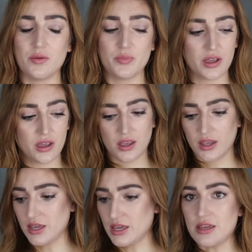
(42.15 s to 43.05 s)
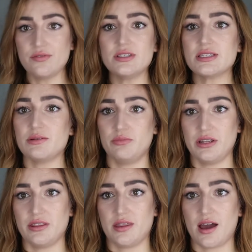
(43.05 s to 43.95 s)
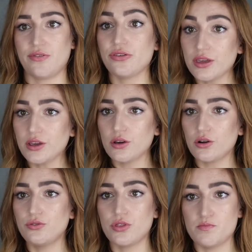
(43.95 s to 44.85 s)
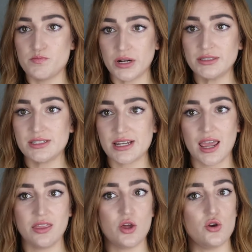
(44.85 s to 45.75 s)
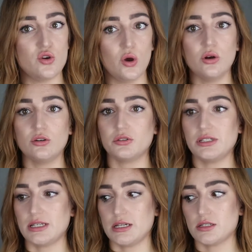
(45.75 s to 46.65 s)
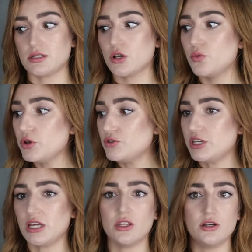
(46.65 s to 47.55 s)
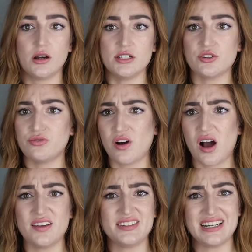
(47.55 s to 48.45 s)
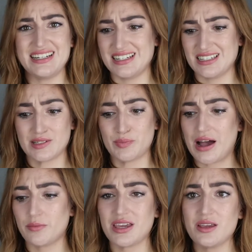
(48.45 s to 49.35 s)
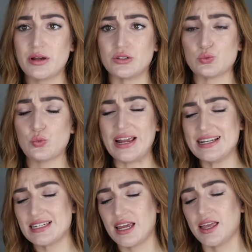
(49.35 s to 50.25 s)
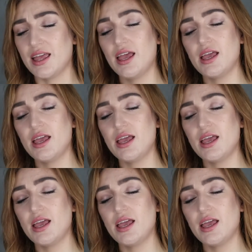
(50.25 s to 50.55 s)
But even simpler than that, think of the mundane that no longer exists commuting, the nine to five, deleting spam emails, waiting